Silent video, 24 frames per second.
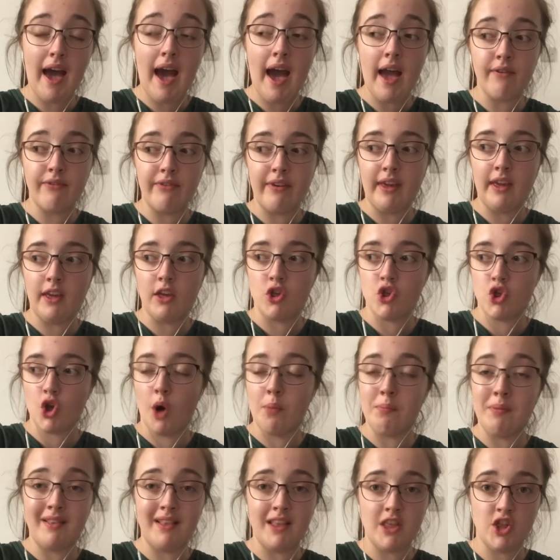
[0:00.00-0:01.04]
I think his
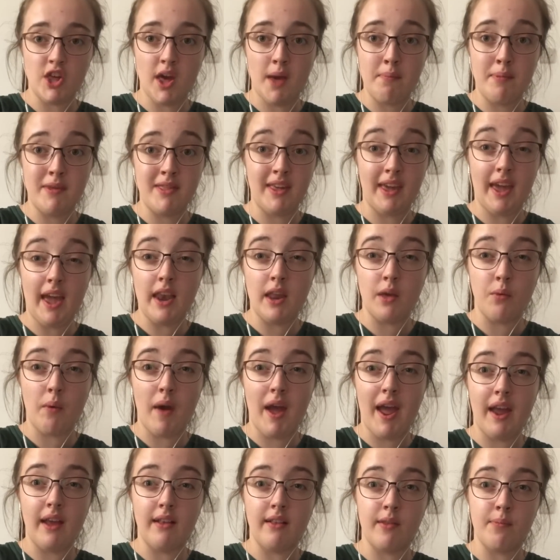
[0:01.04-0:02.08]
job is in jeopardy
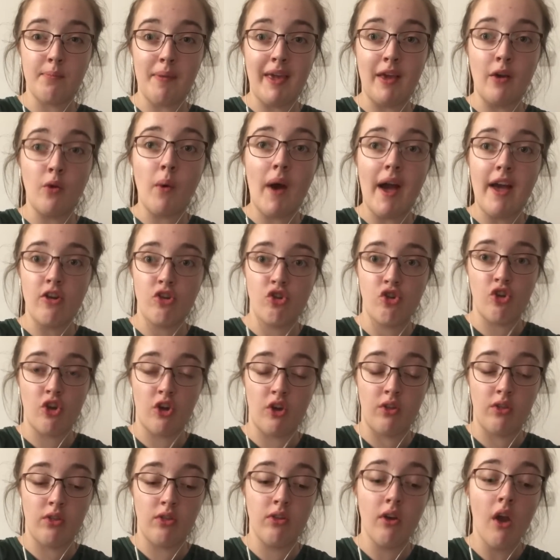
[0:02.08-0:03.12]
anyway. He's being
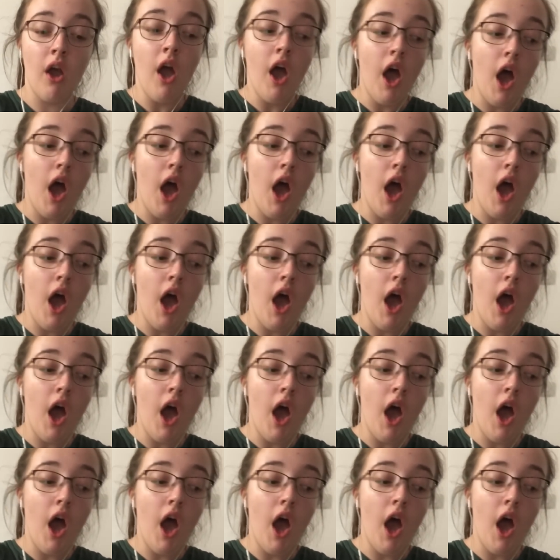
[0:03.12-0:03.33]
questioned.